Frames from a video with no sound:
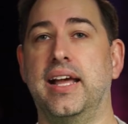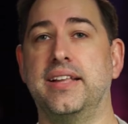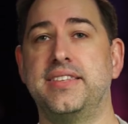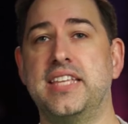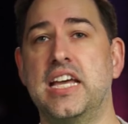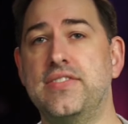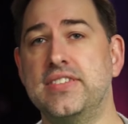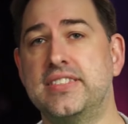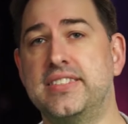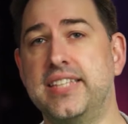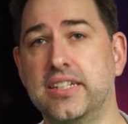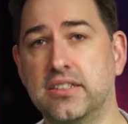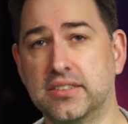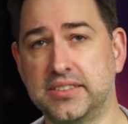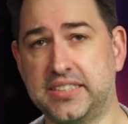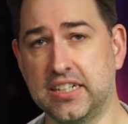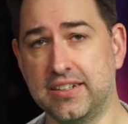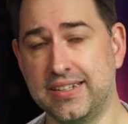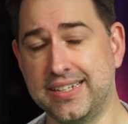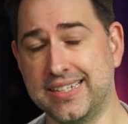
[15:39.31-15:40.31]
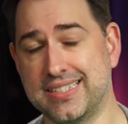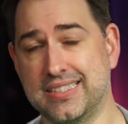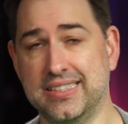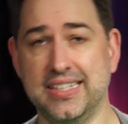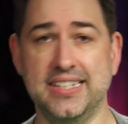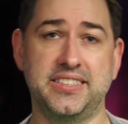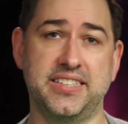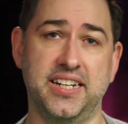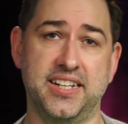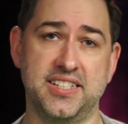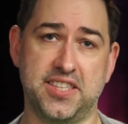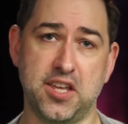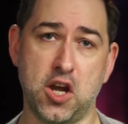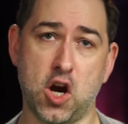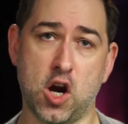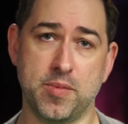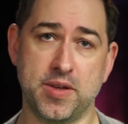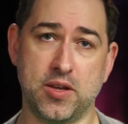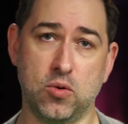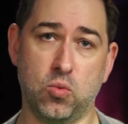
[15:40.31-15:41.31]
Now, Devin Singletary is listed as the
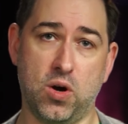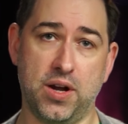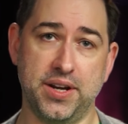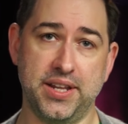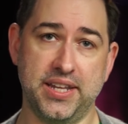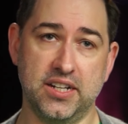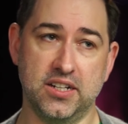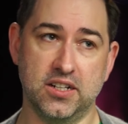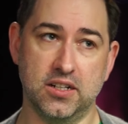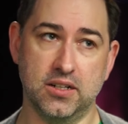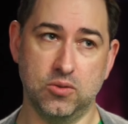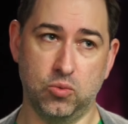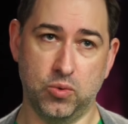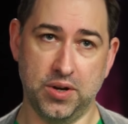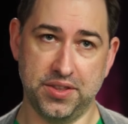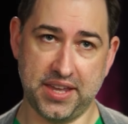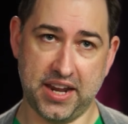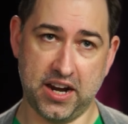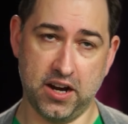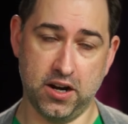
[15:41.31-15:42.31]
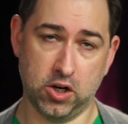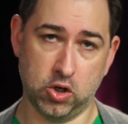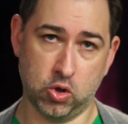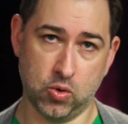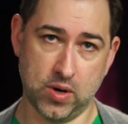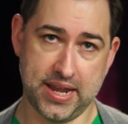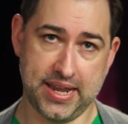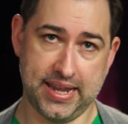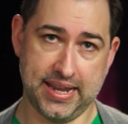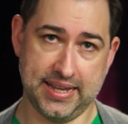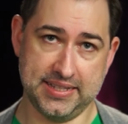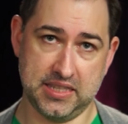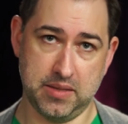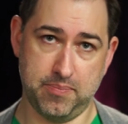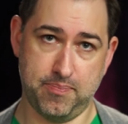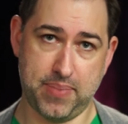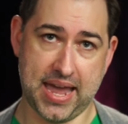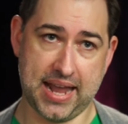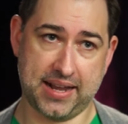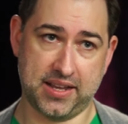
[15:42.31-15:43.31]
RB1 here, with Eric Gray as the
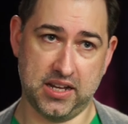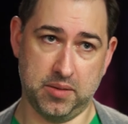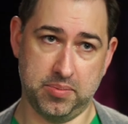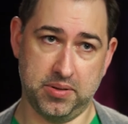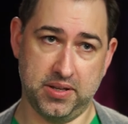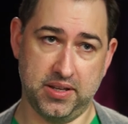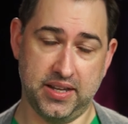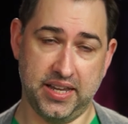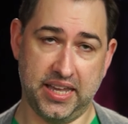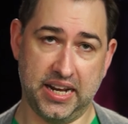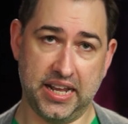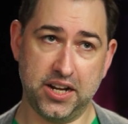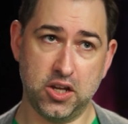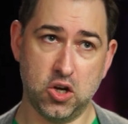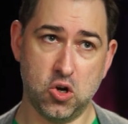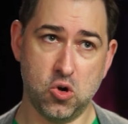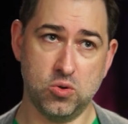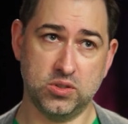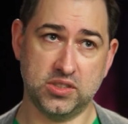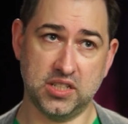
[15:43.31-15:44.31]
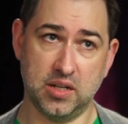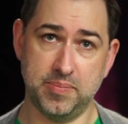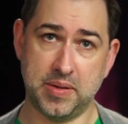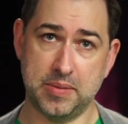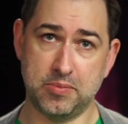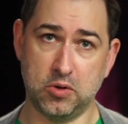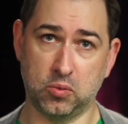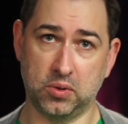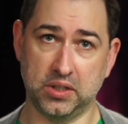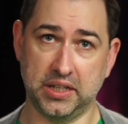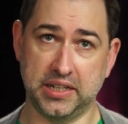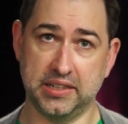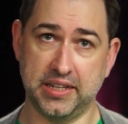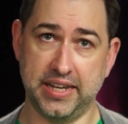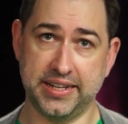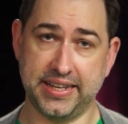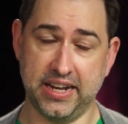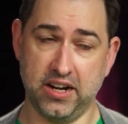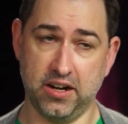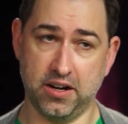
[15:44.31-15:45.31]
backup. And I know some people really
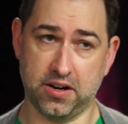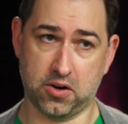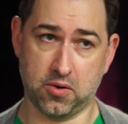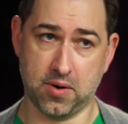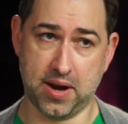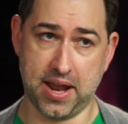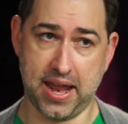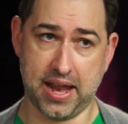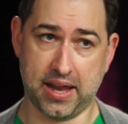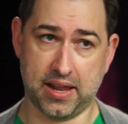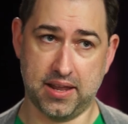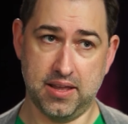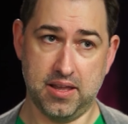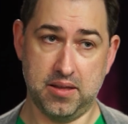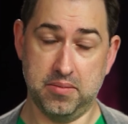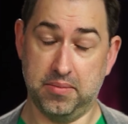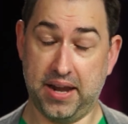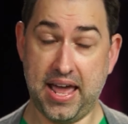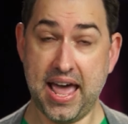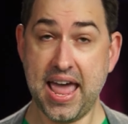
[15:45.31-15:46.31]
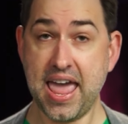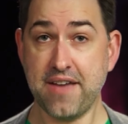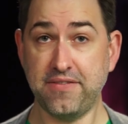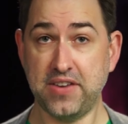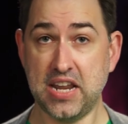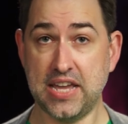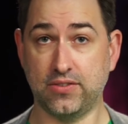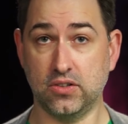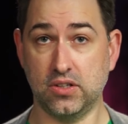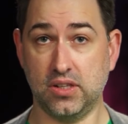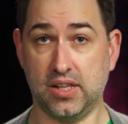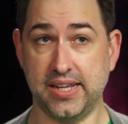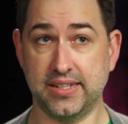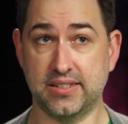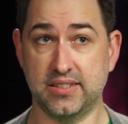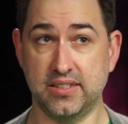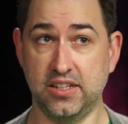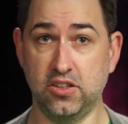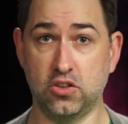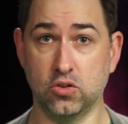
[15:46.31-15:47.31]
like Eric Gray, but I have never
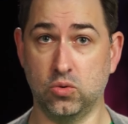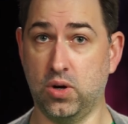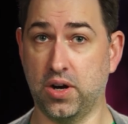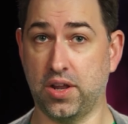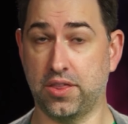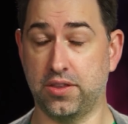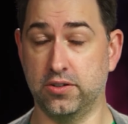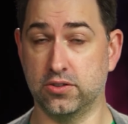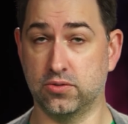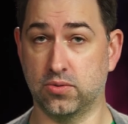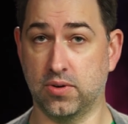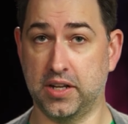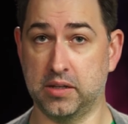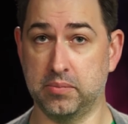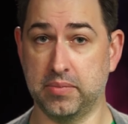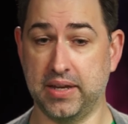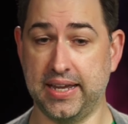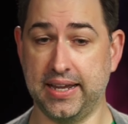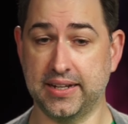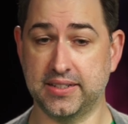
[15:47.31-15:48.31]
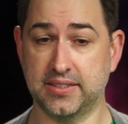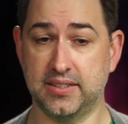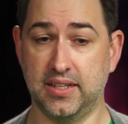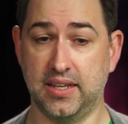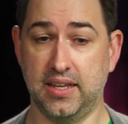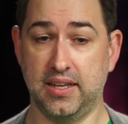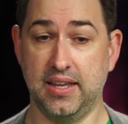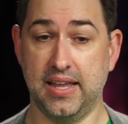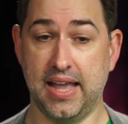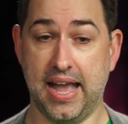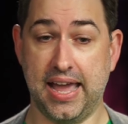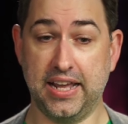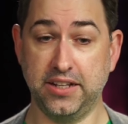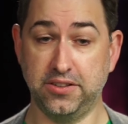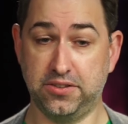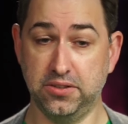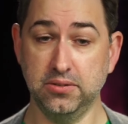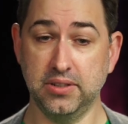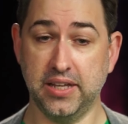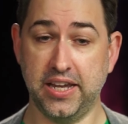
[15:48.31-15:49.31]
liked either one of those running backs. And I
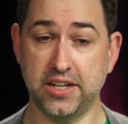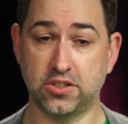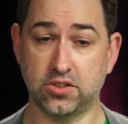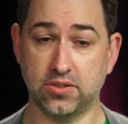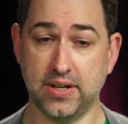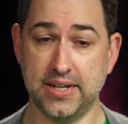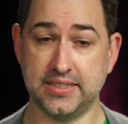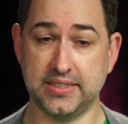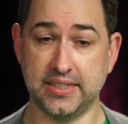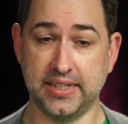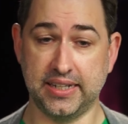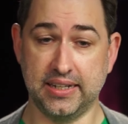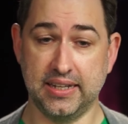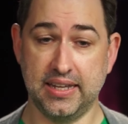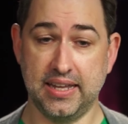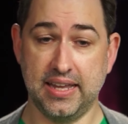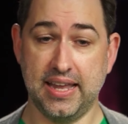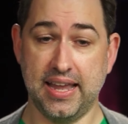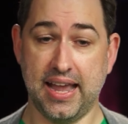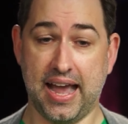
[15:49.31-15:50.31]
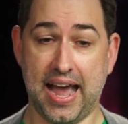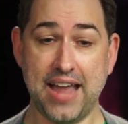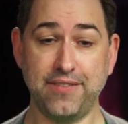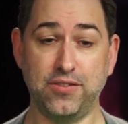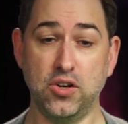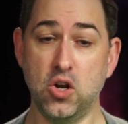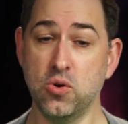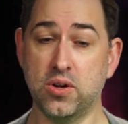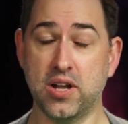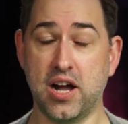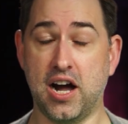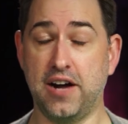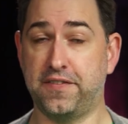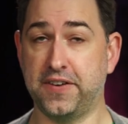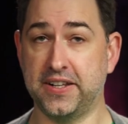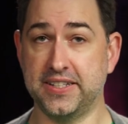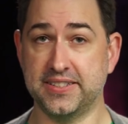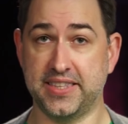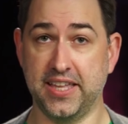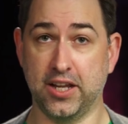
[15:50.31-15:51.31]
do like Tracy. I have no
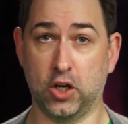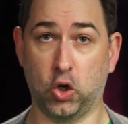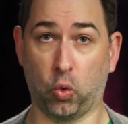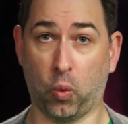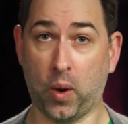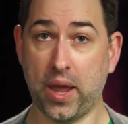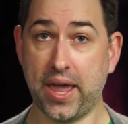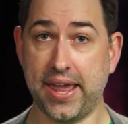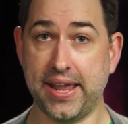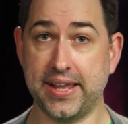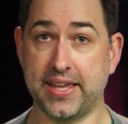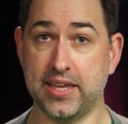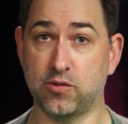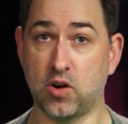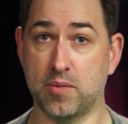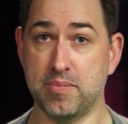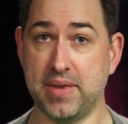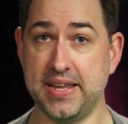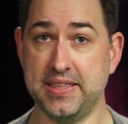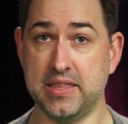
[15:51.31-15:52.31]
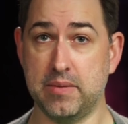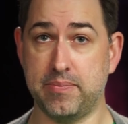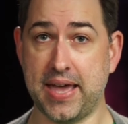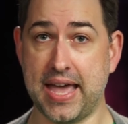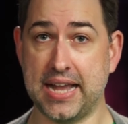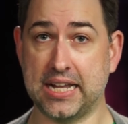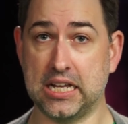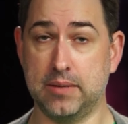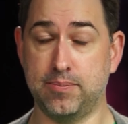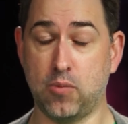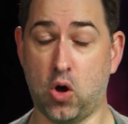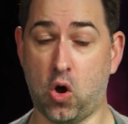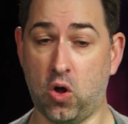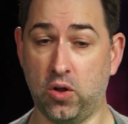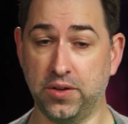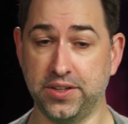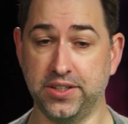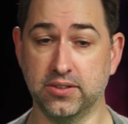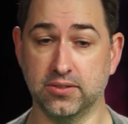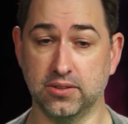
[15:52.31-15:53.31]
confidence that Gray can remain the backup
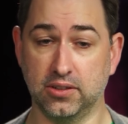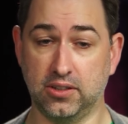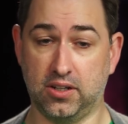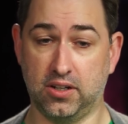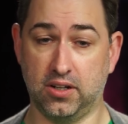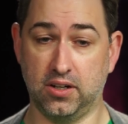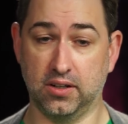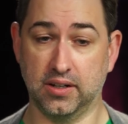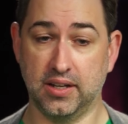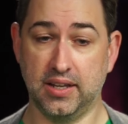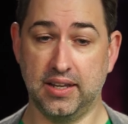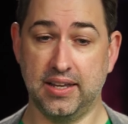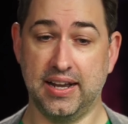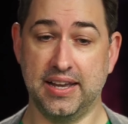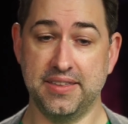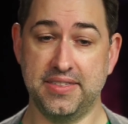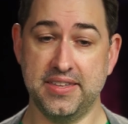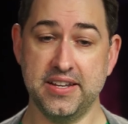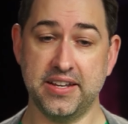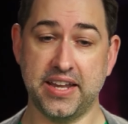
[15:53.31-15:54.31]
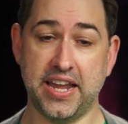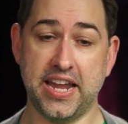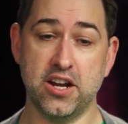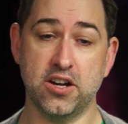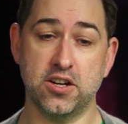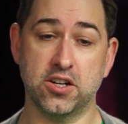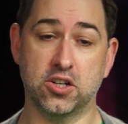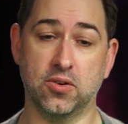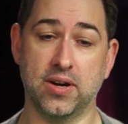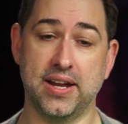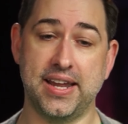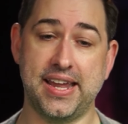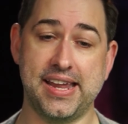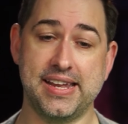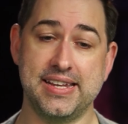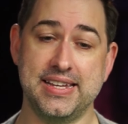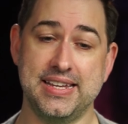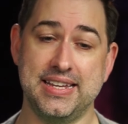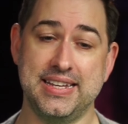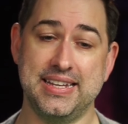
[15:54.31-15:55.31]
all year long. I think Eric
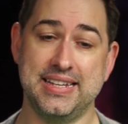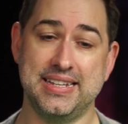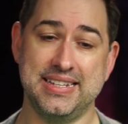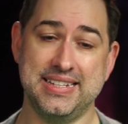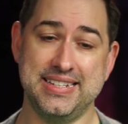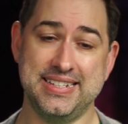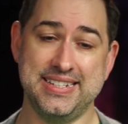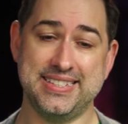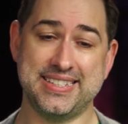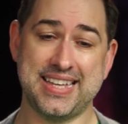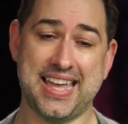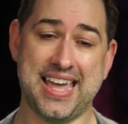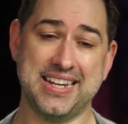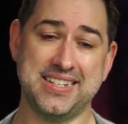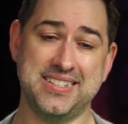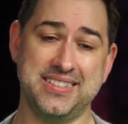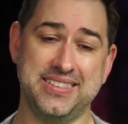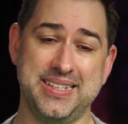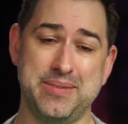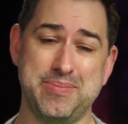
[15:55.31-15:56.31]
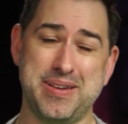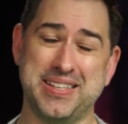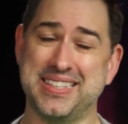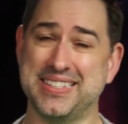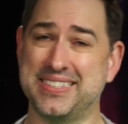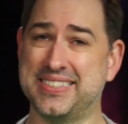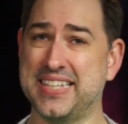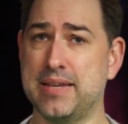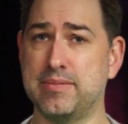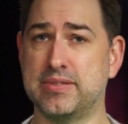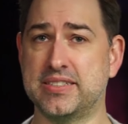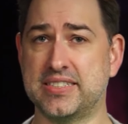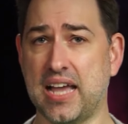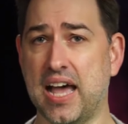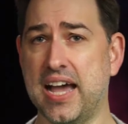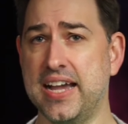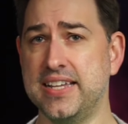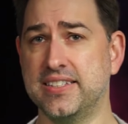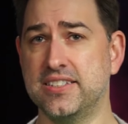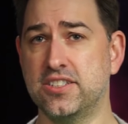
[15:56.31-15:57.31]
Gray is actually about the same
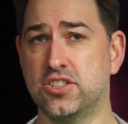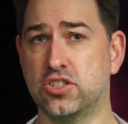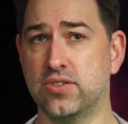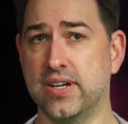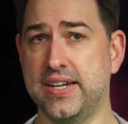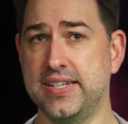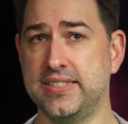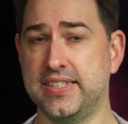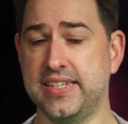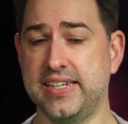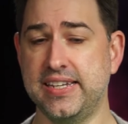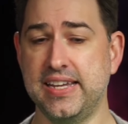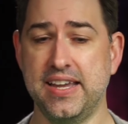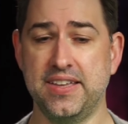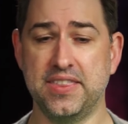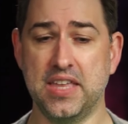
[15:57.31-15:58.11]
size as Tracy.